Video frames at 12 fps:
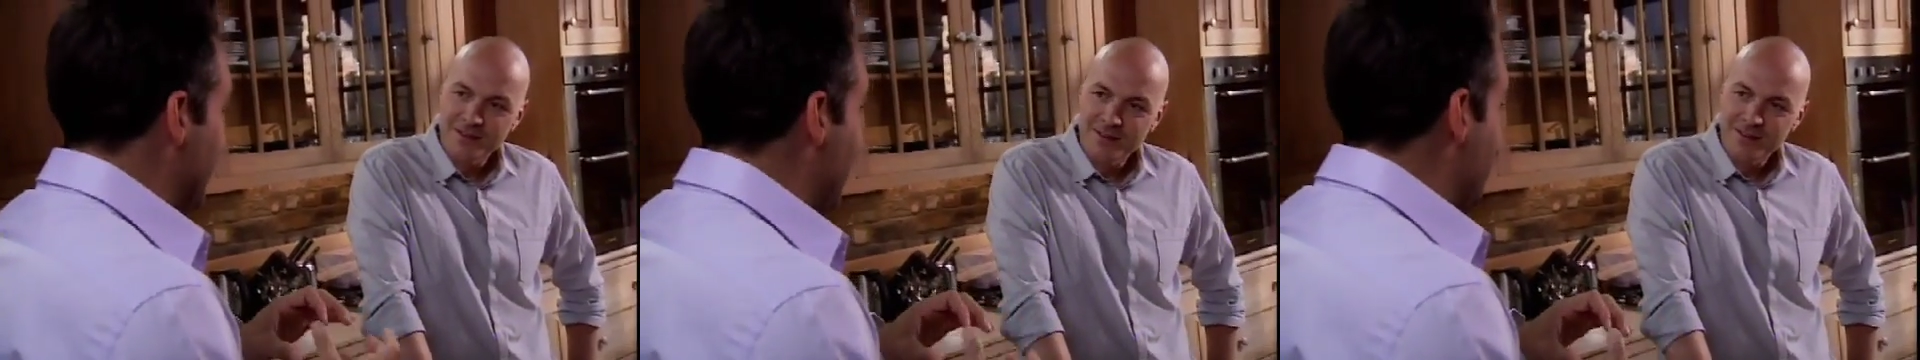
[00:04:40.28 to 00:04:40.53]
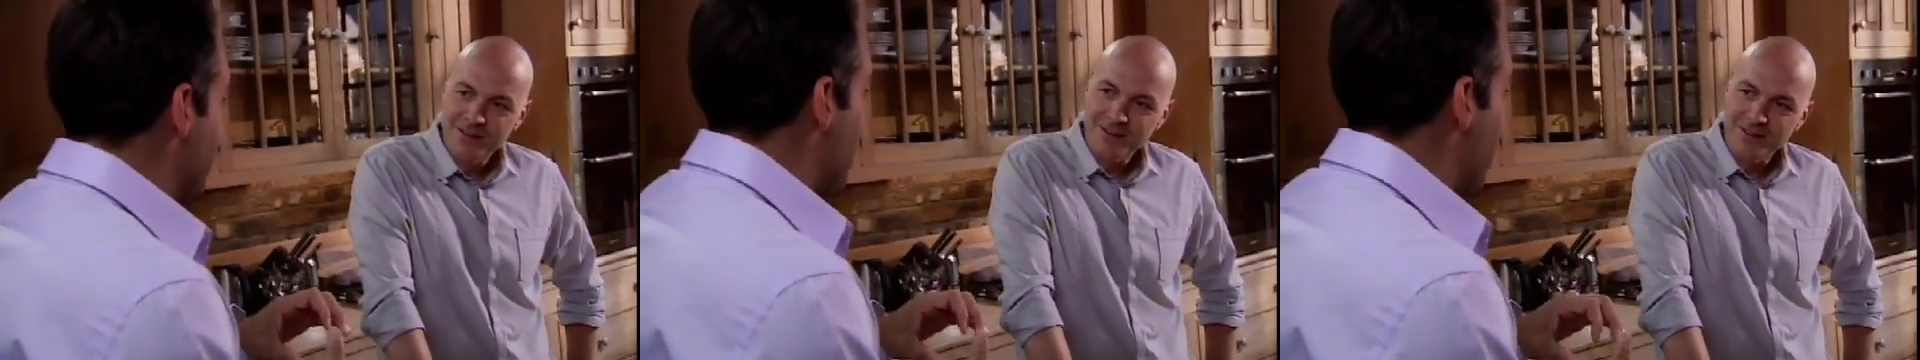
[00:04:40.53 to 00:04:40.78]

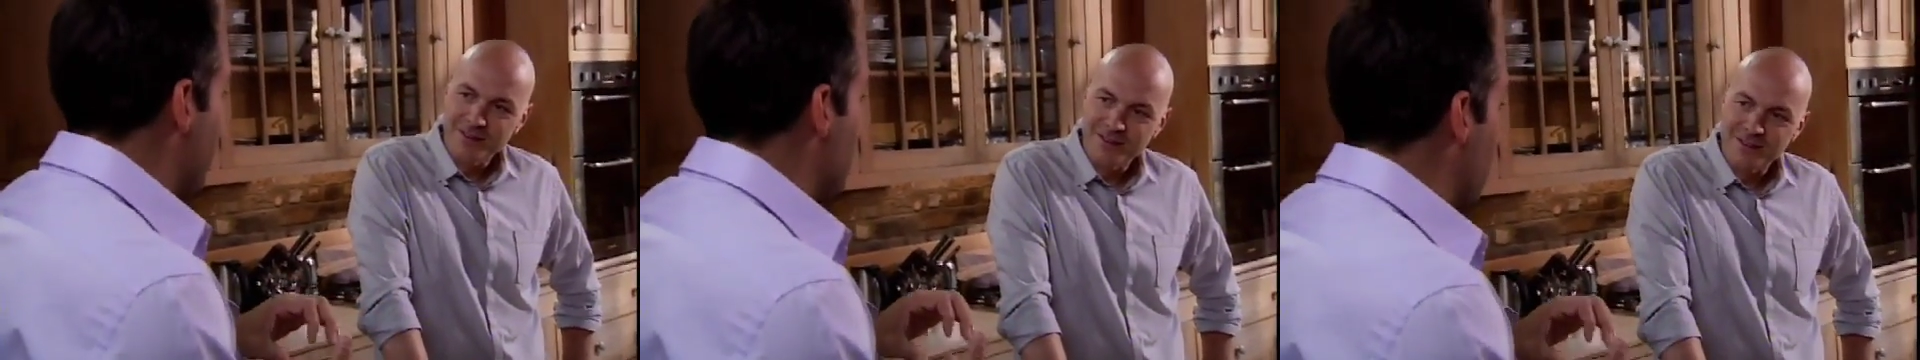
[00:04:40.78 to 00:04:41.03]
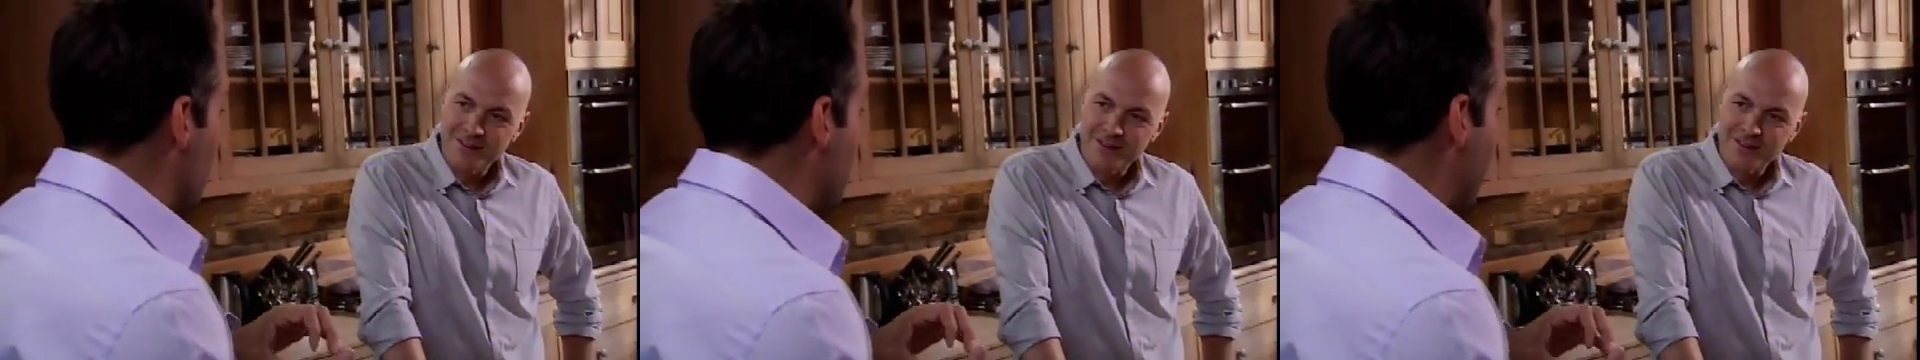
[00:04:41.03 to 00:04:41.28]
left in the oven
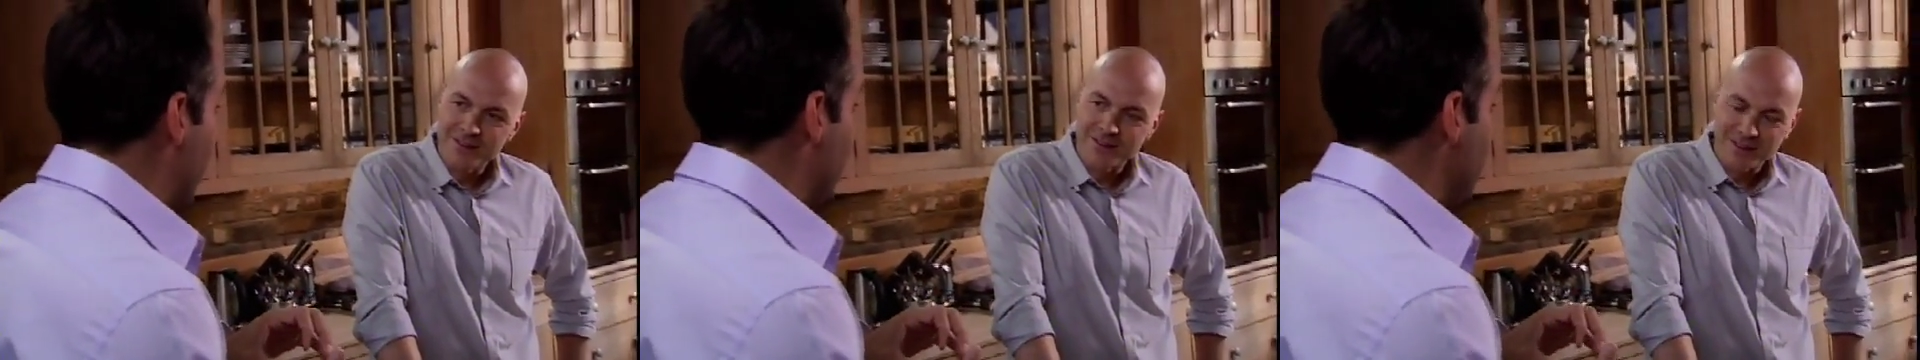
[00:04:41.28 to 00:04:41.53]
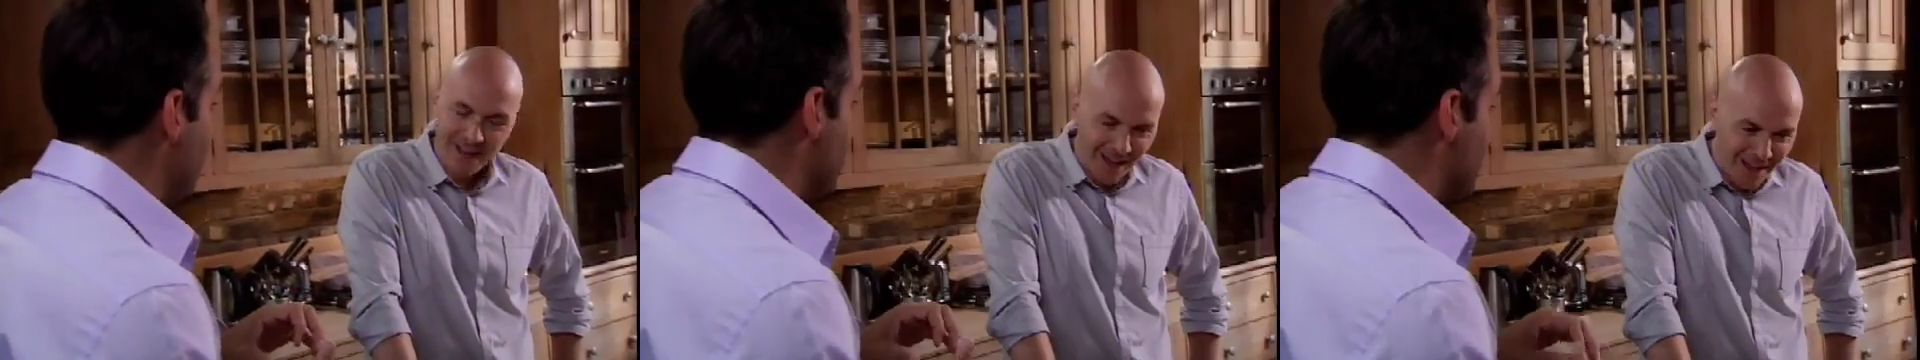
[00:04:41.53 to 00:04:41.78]
all day.
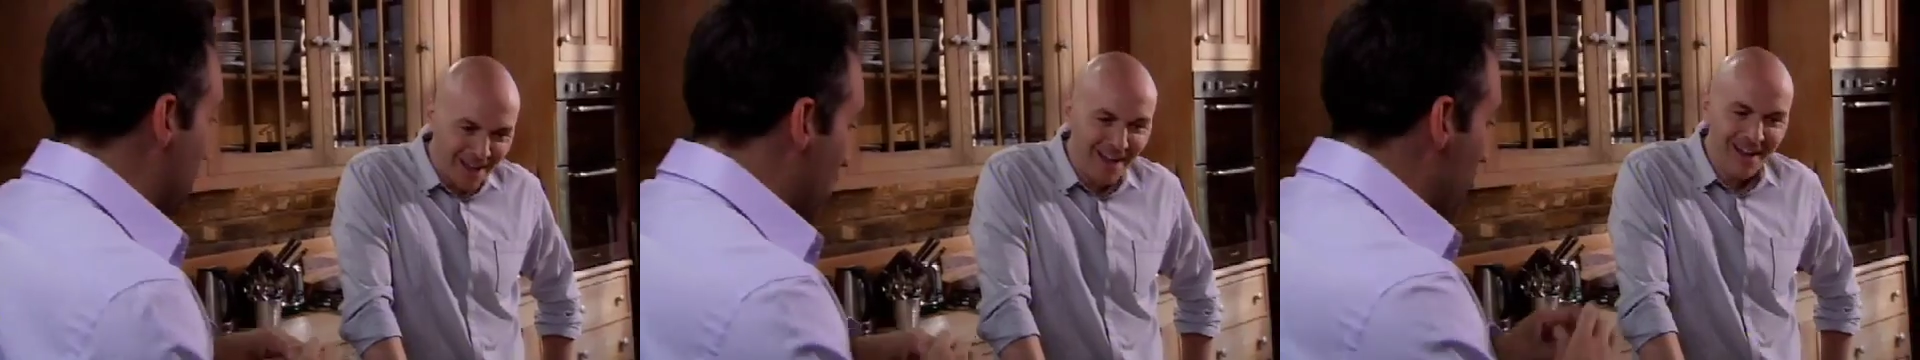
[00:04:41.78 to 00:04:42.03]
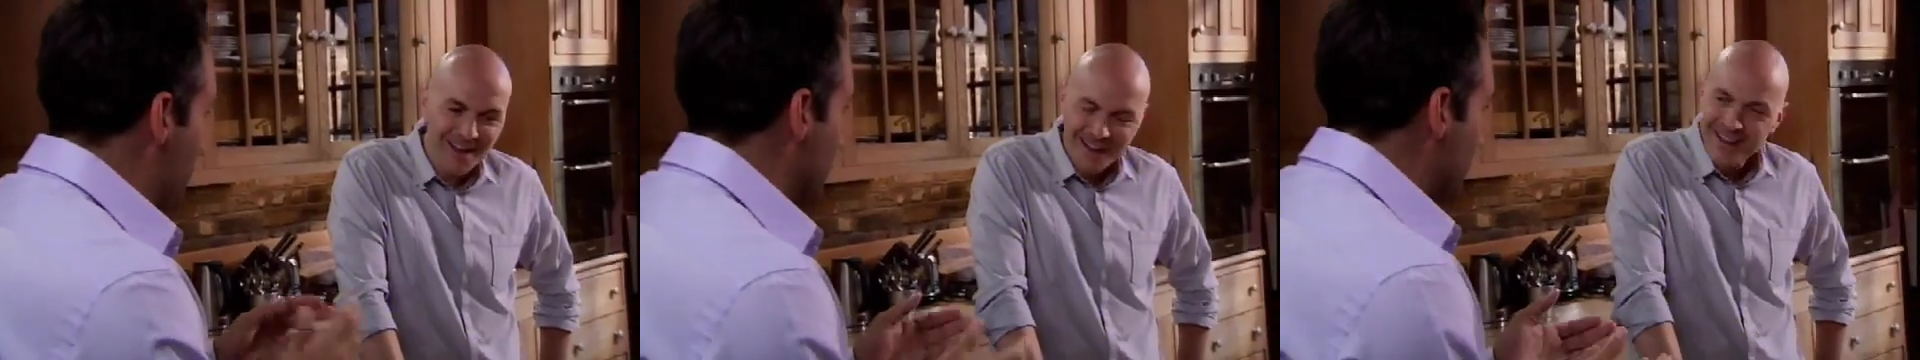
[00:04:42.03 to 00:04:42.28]
Yeah. So you
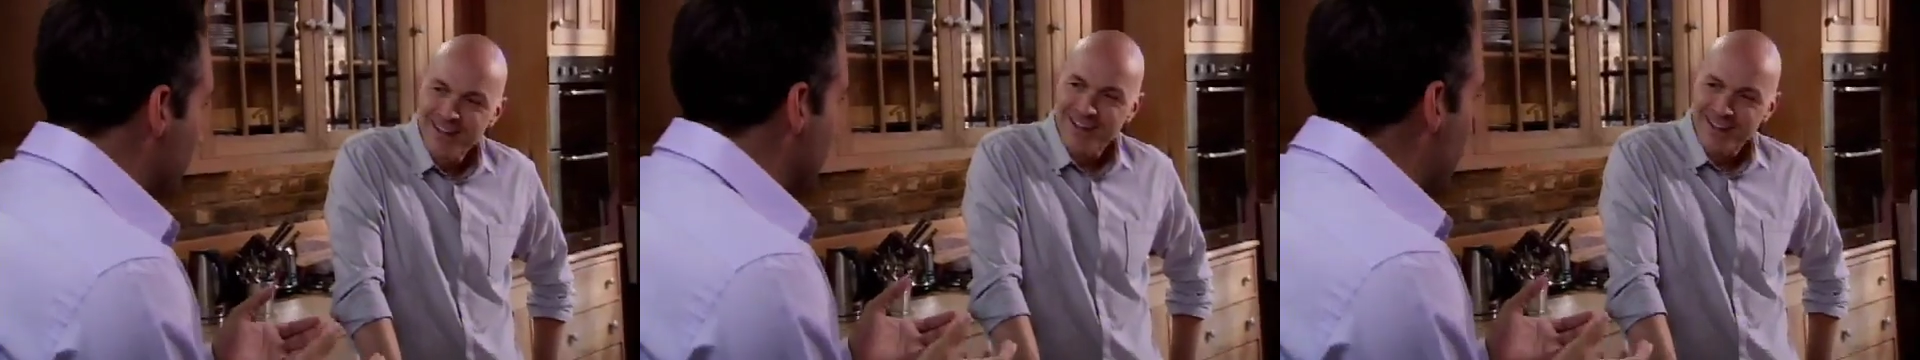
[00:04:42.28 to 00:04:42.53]
open them and